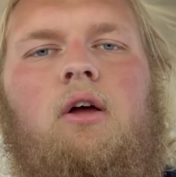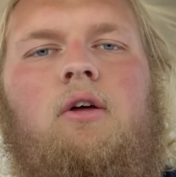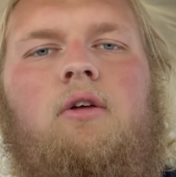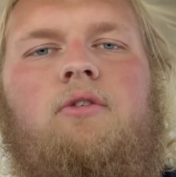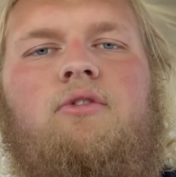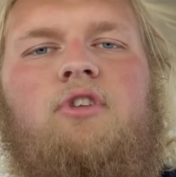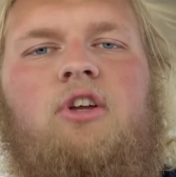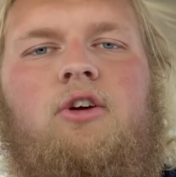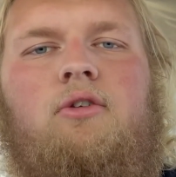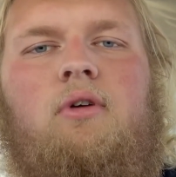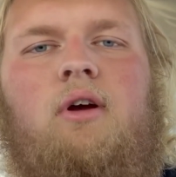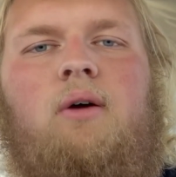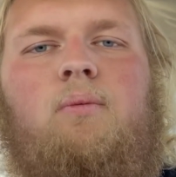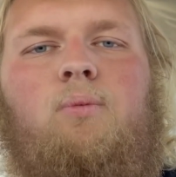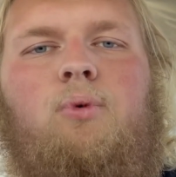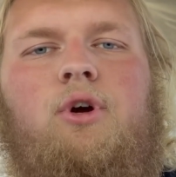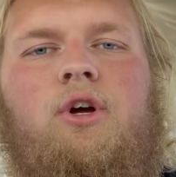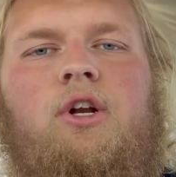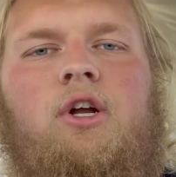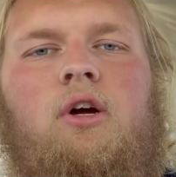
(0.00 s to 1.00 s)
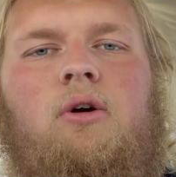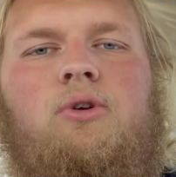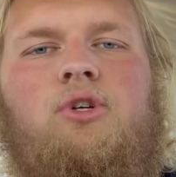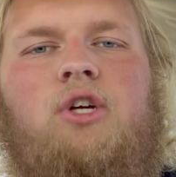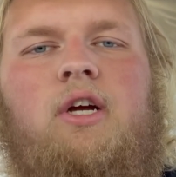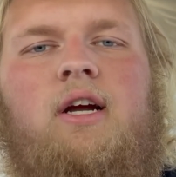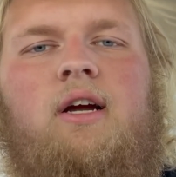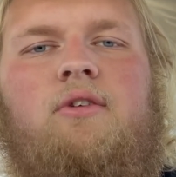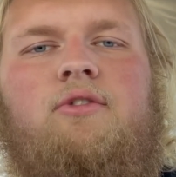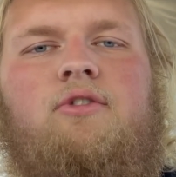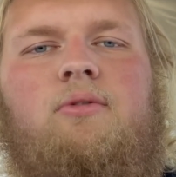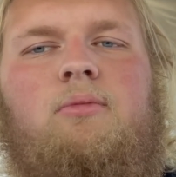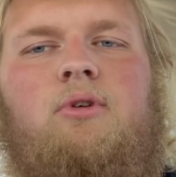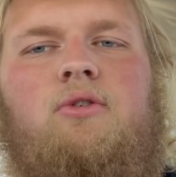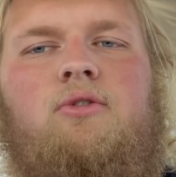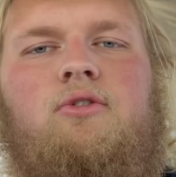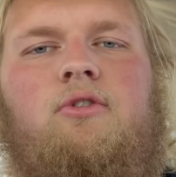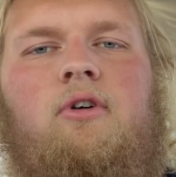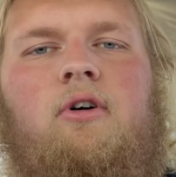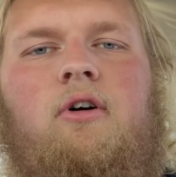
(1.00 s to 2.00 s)
stick around, we're gonna go check out some
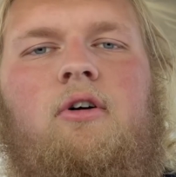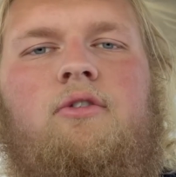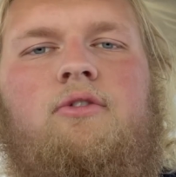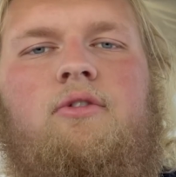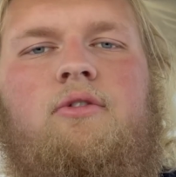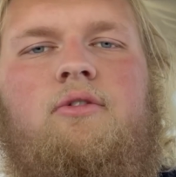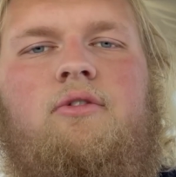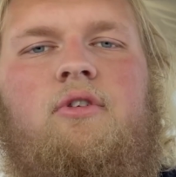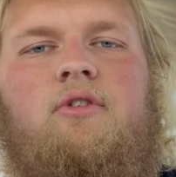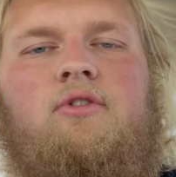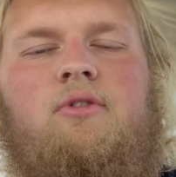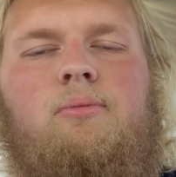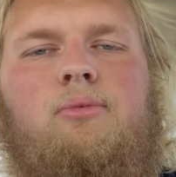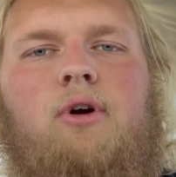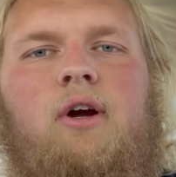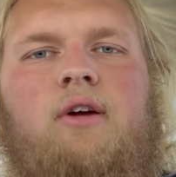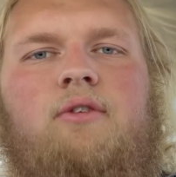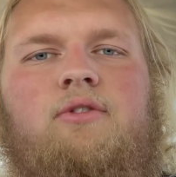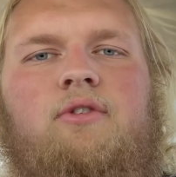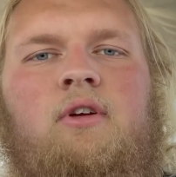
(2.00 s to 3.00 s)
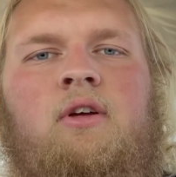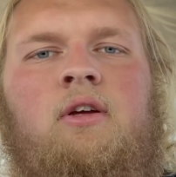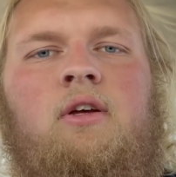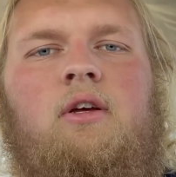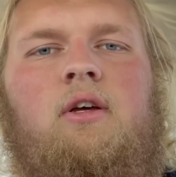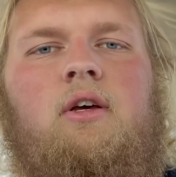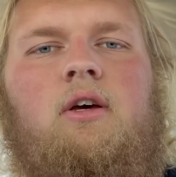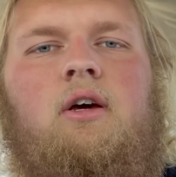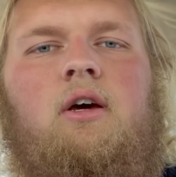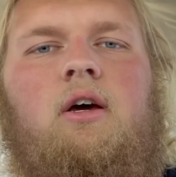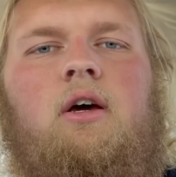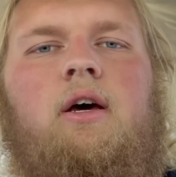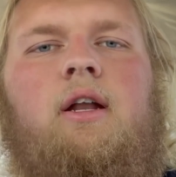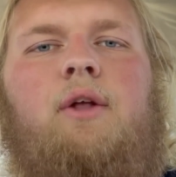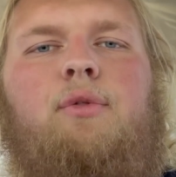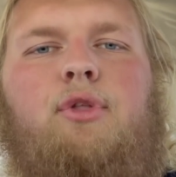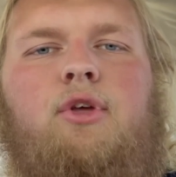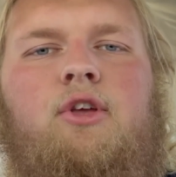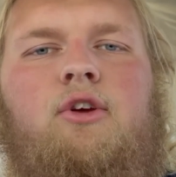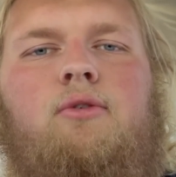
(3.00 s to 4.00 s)
used cars and see some pricing, and I
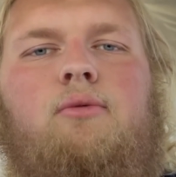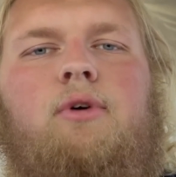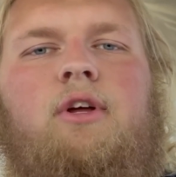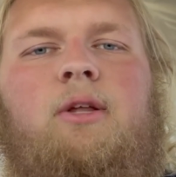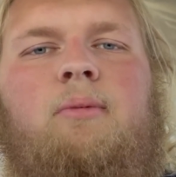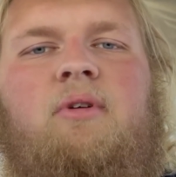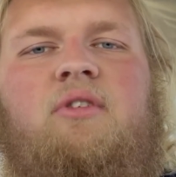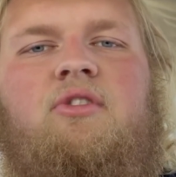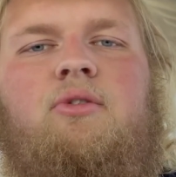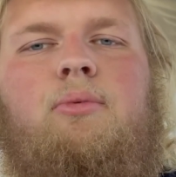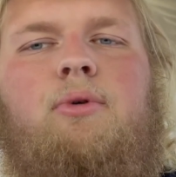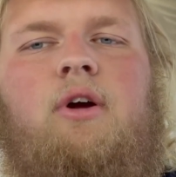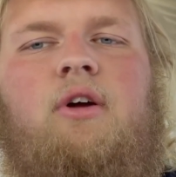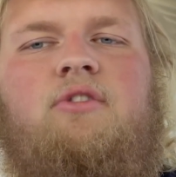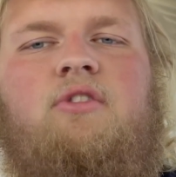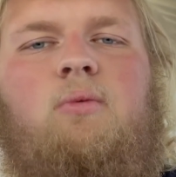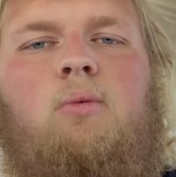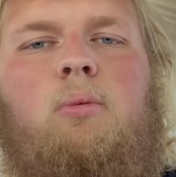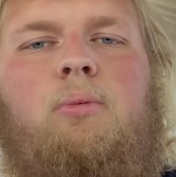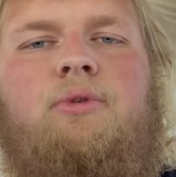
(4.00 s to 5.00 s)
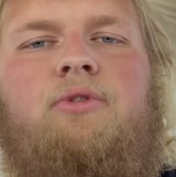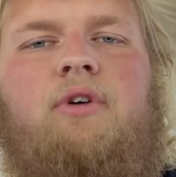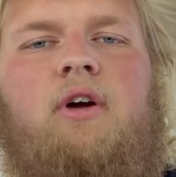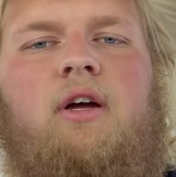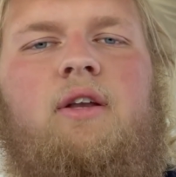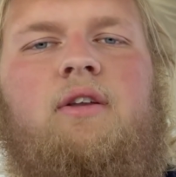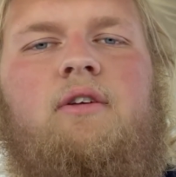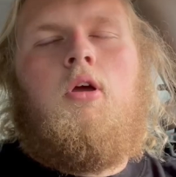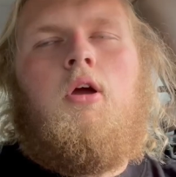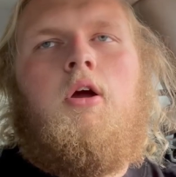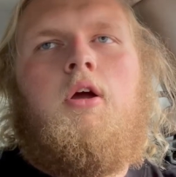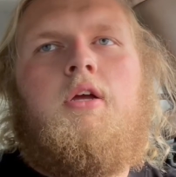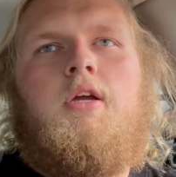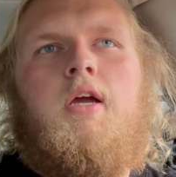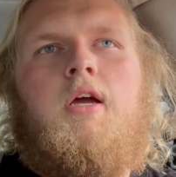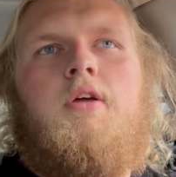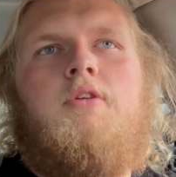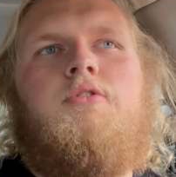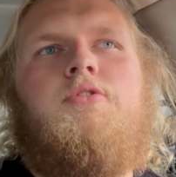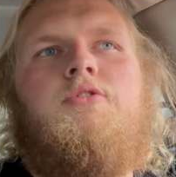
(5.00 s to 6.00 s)
think you'll really be surprised on what we find. All right
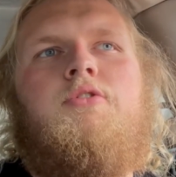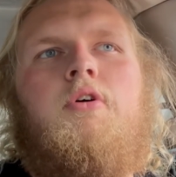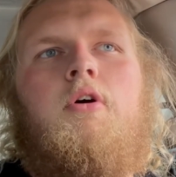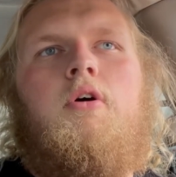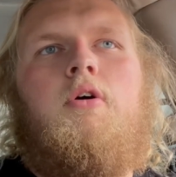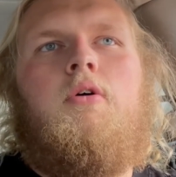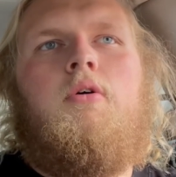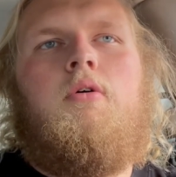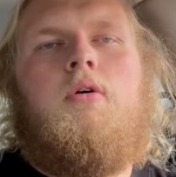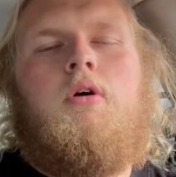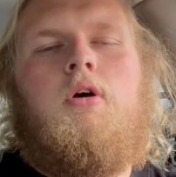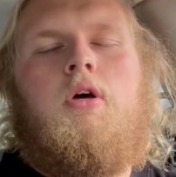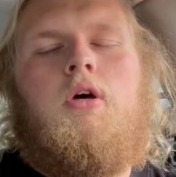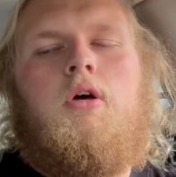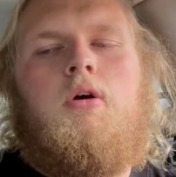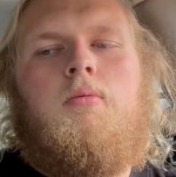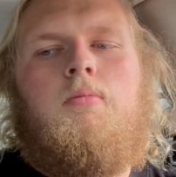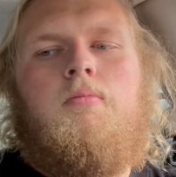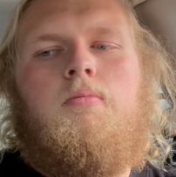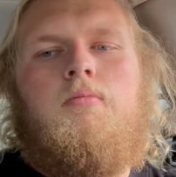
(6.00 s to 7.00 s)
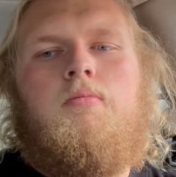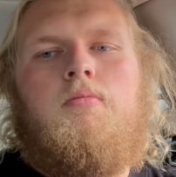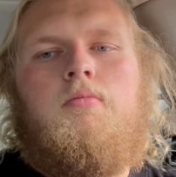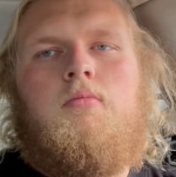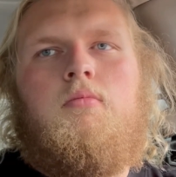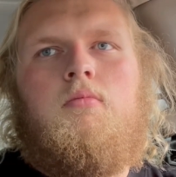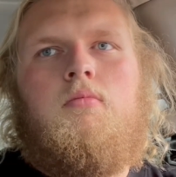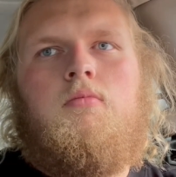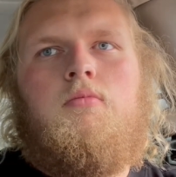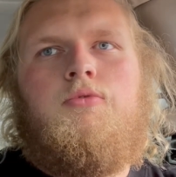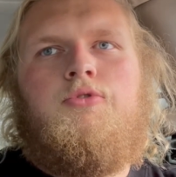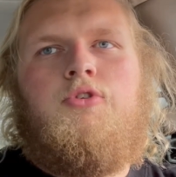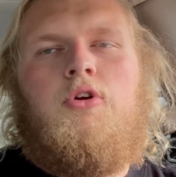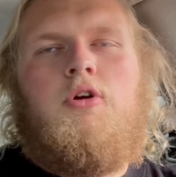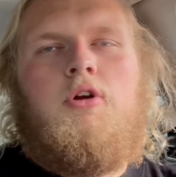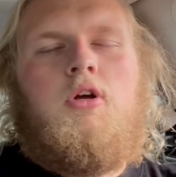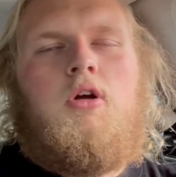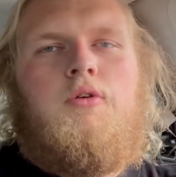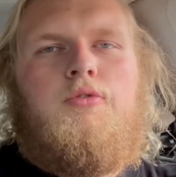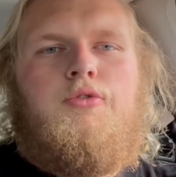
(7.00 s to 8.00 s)
guys, so
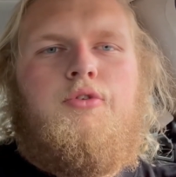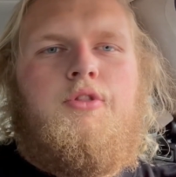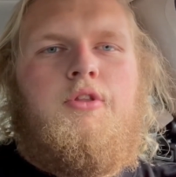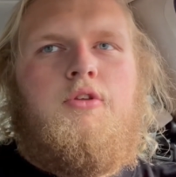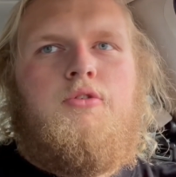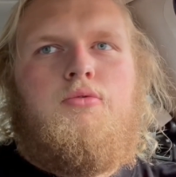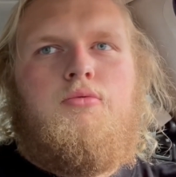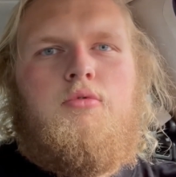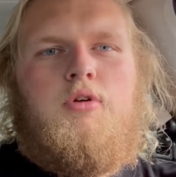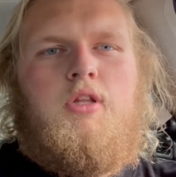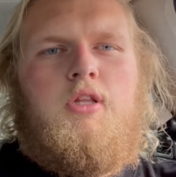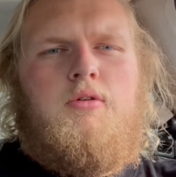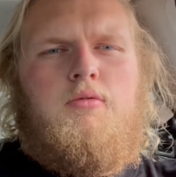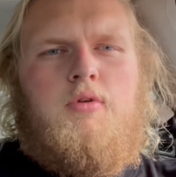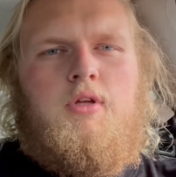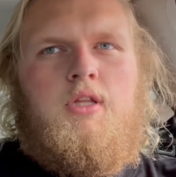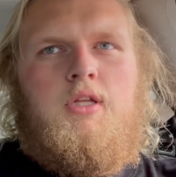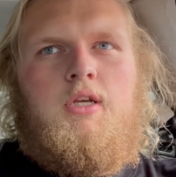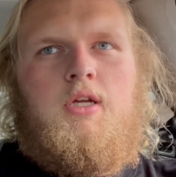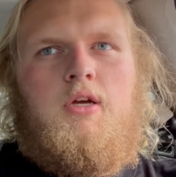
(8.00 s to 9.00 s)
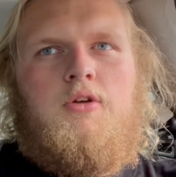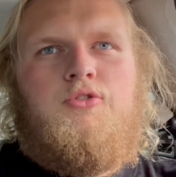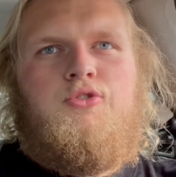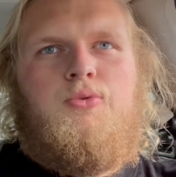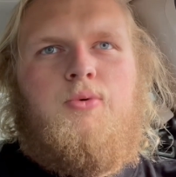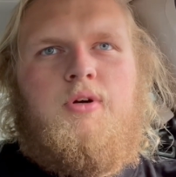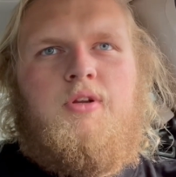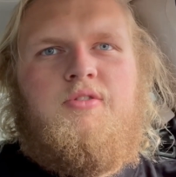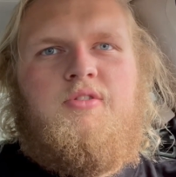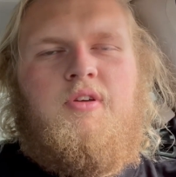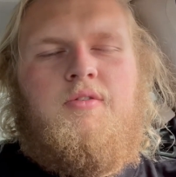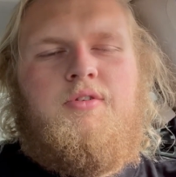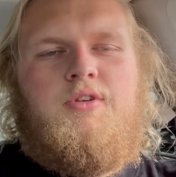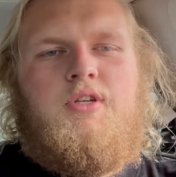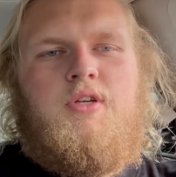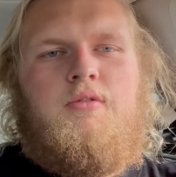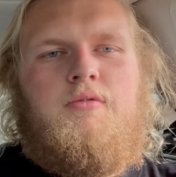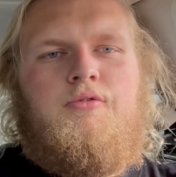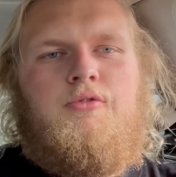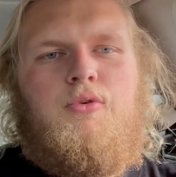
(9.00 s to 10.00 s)
starting off with this really nice
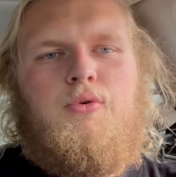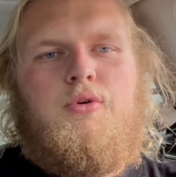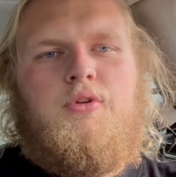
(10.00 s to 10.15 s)
2017 Ford